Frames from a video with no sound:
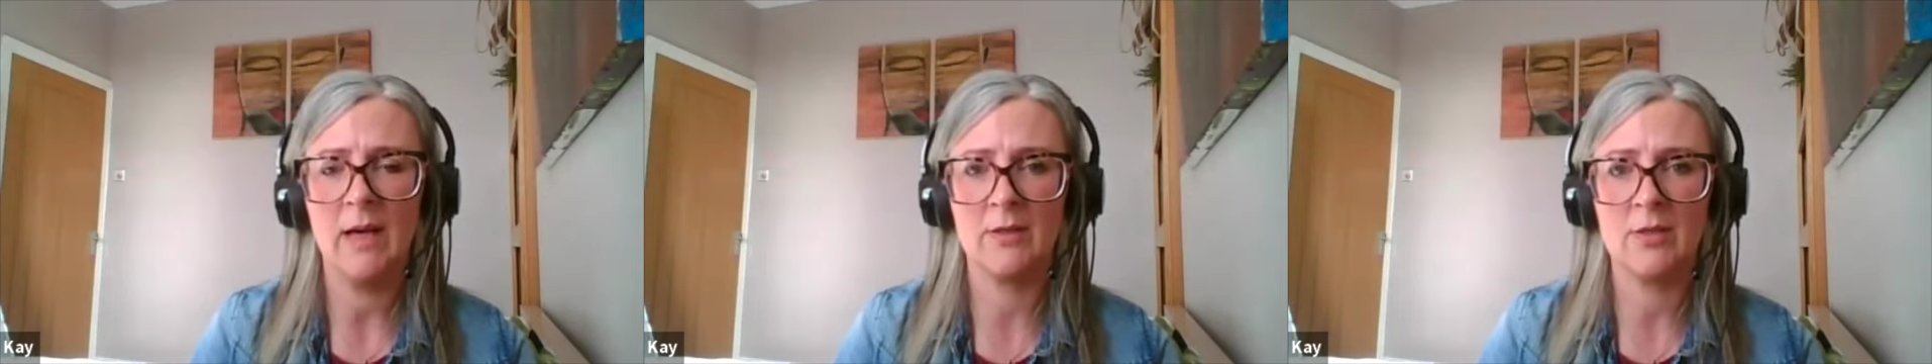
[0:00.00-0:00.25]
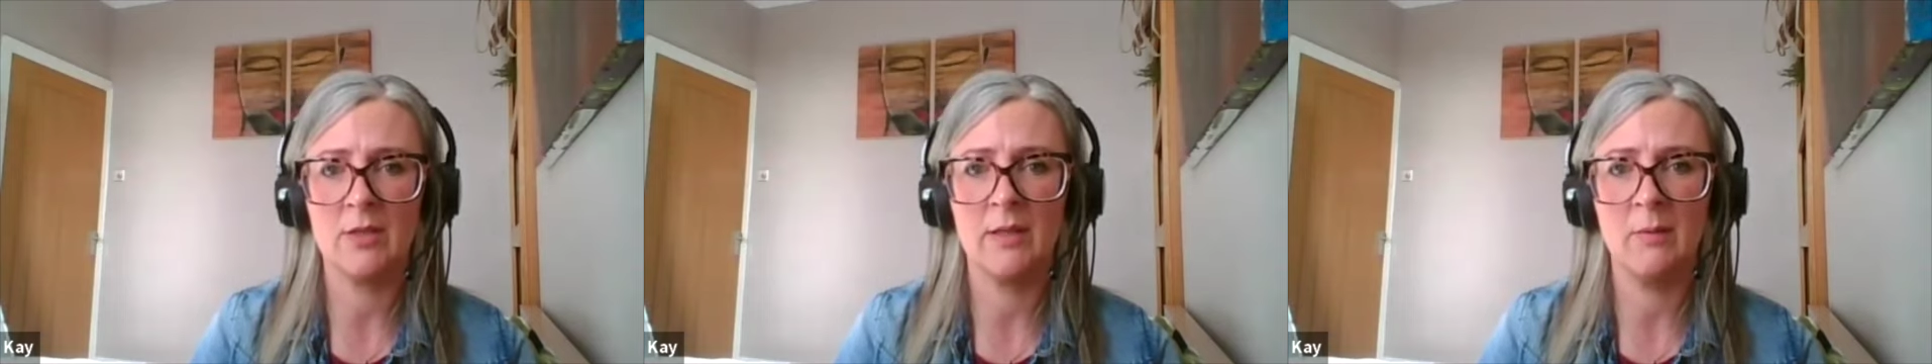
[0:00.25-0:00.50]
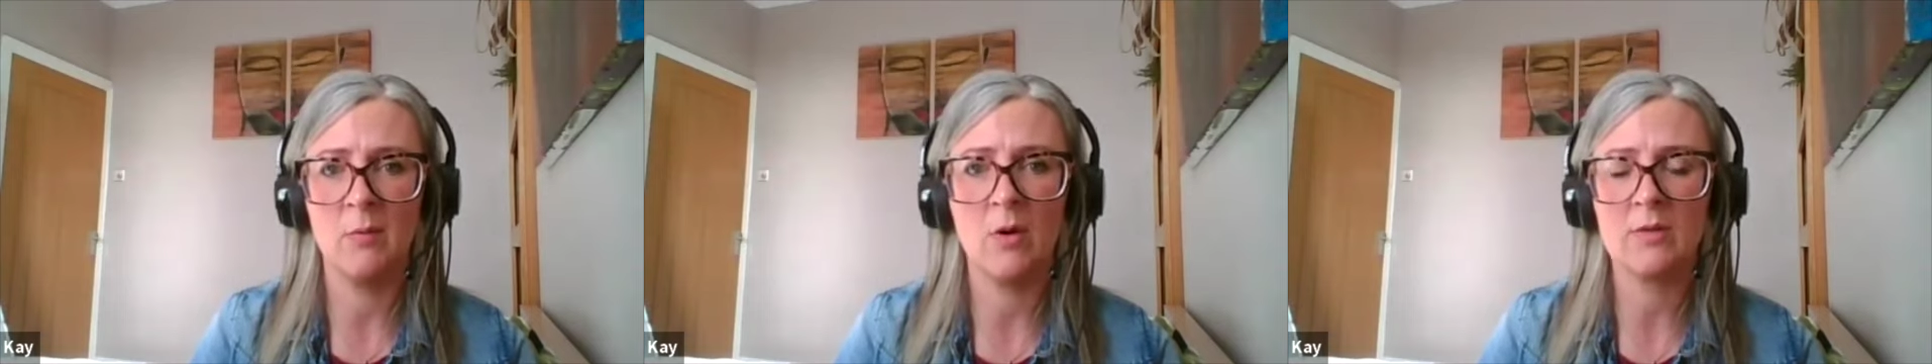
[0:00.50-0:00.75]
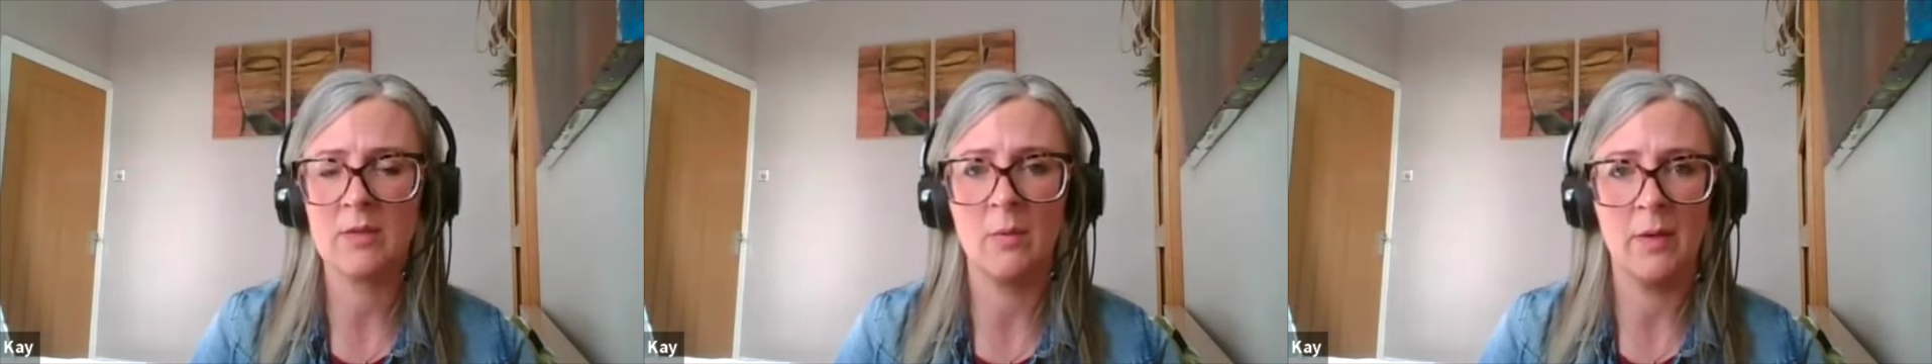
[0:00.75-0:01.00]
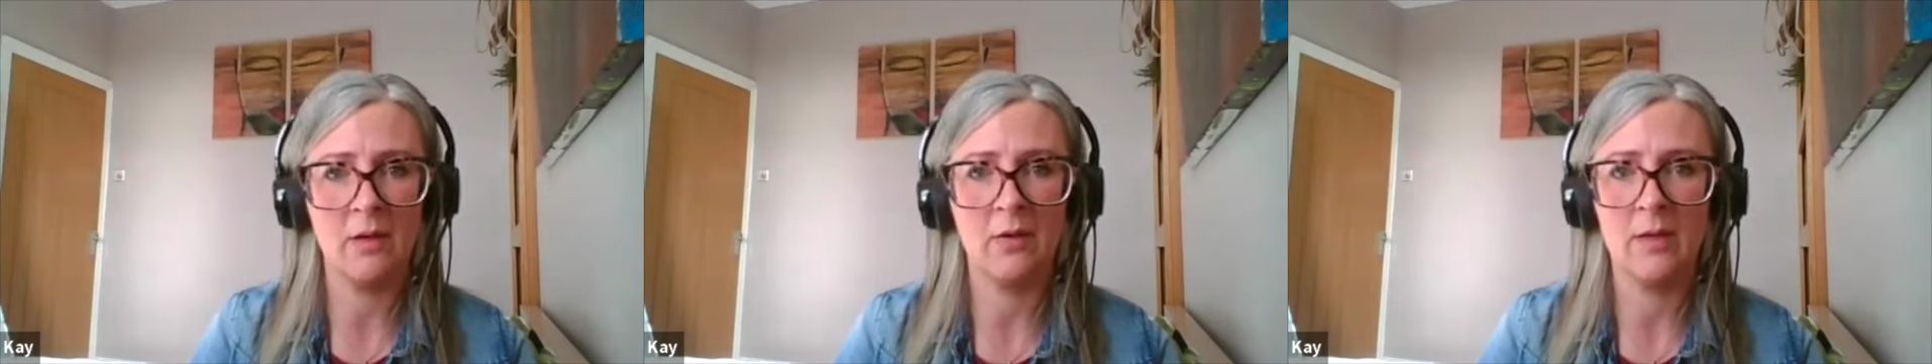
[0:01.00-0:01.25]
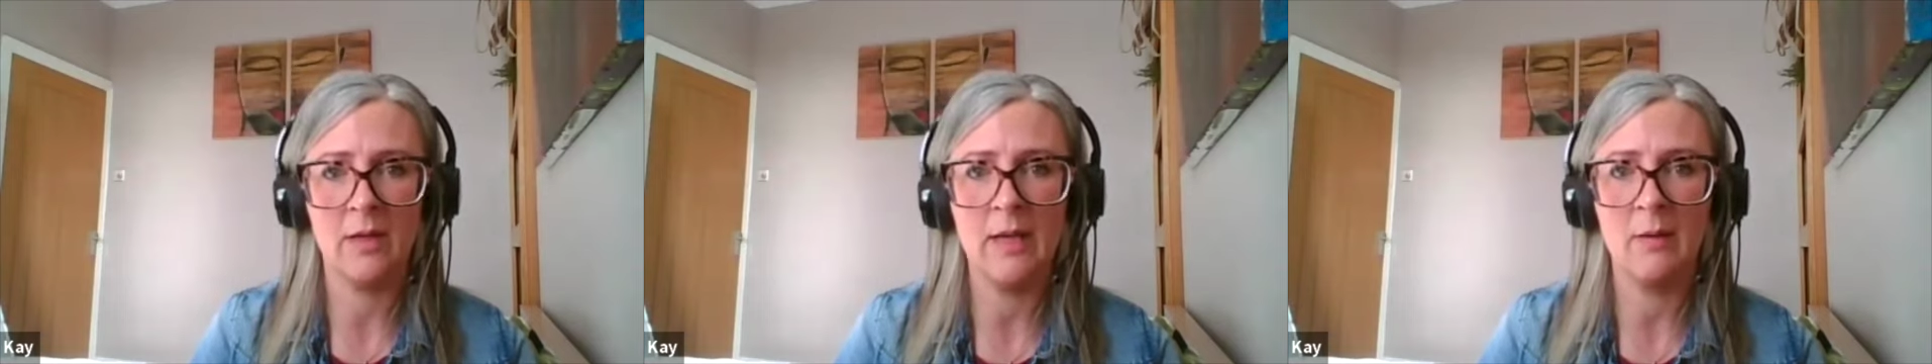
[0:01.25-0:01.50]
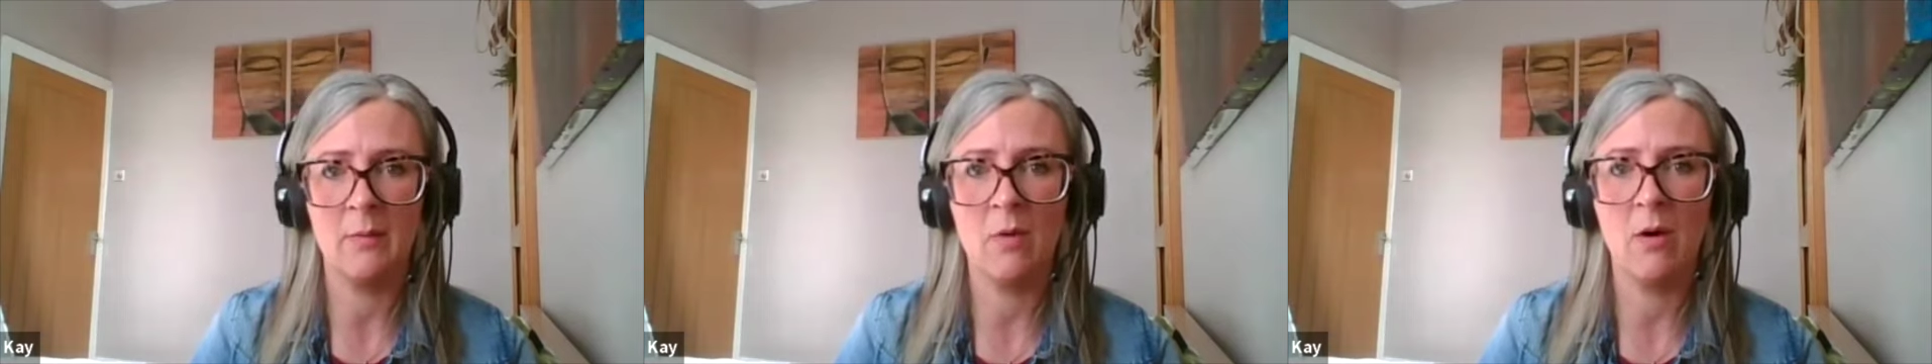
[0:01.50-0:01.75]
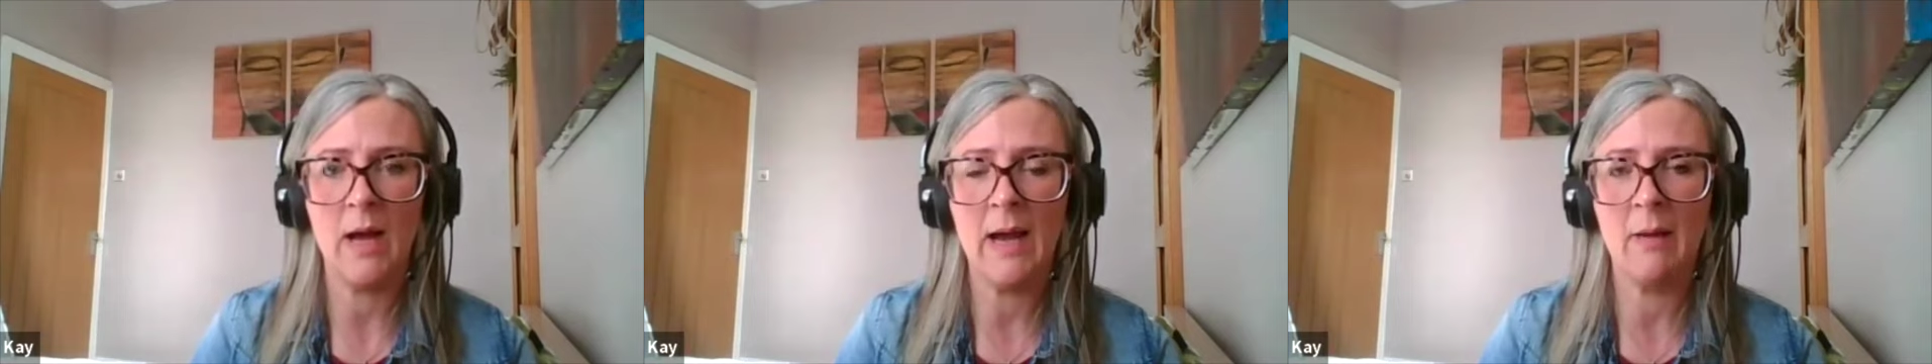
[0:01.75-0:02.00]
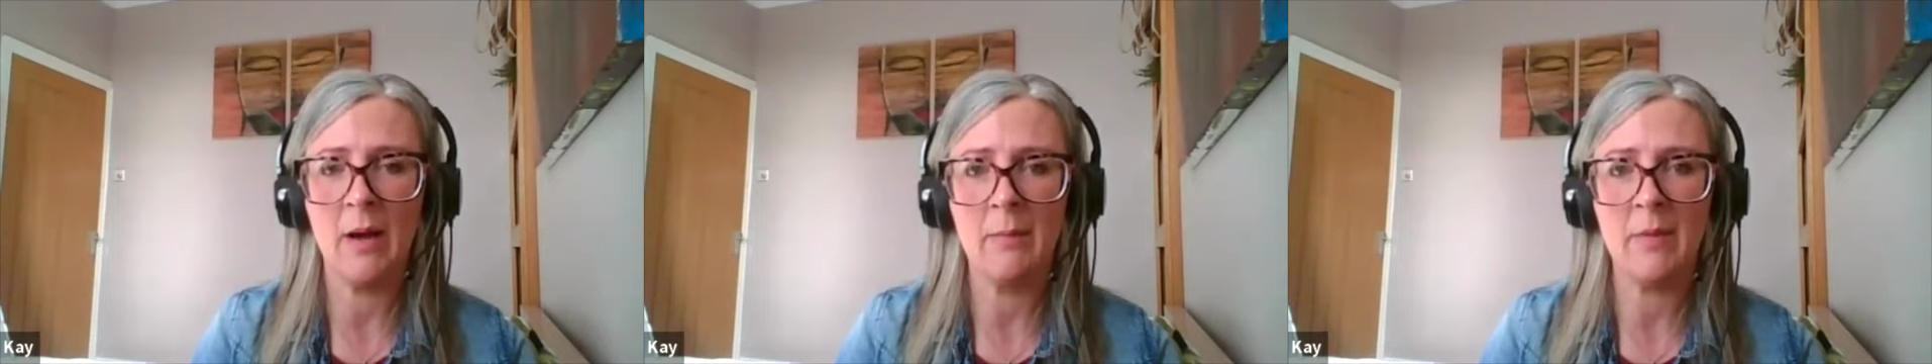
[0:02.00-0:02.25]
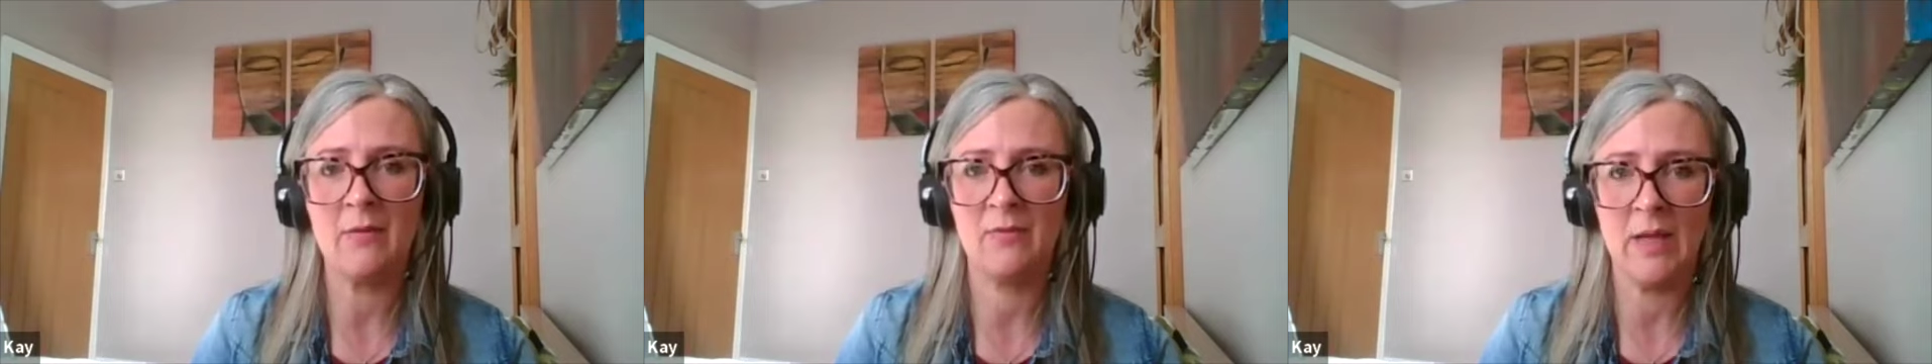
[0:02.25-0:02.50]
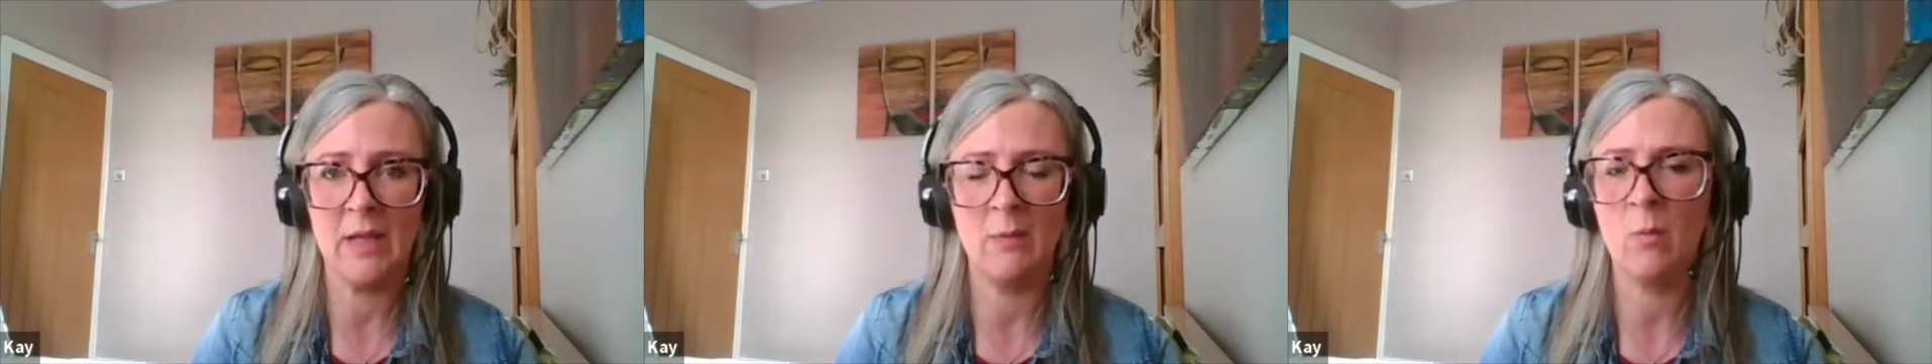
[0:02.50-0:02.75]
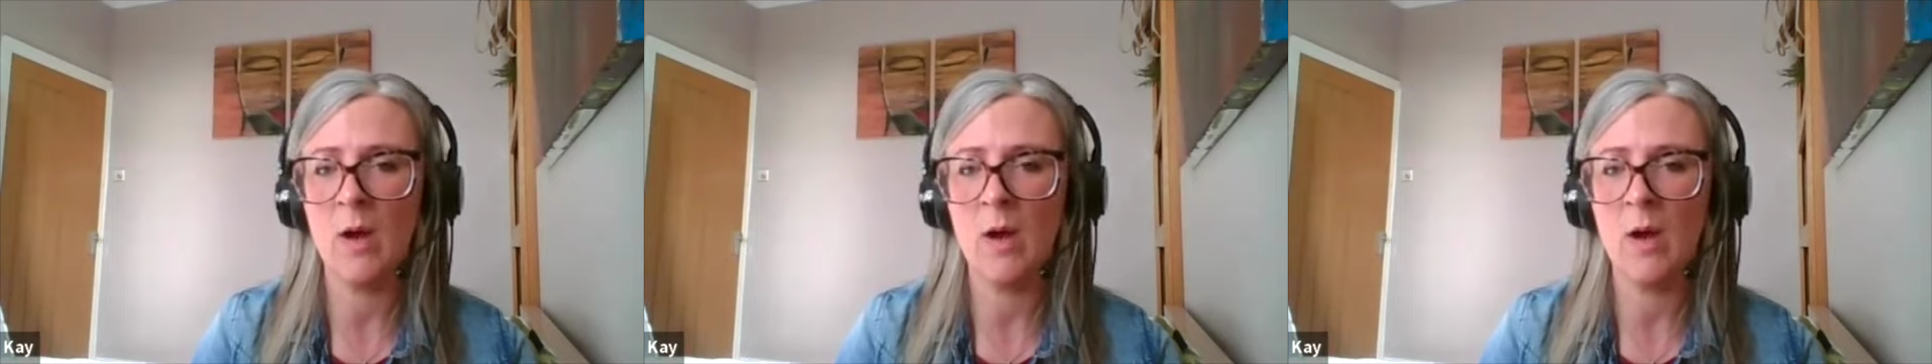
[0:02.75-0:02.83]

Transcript: actually, what's going on here? How am I feeling?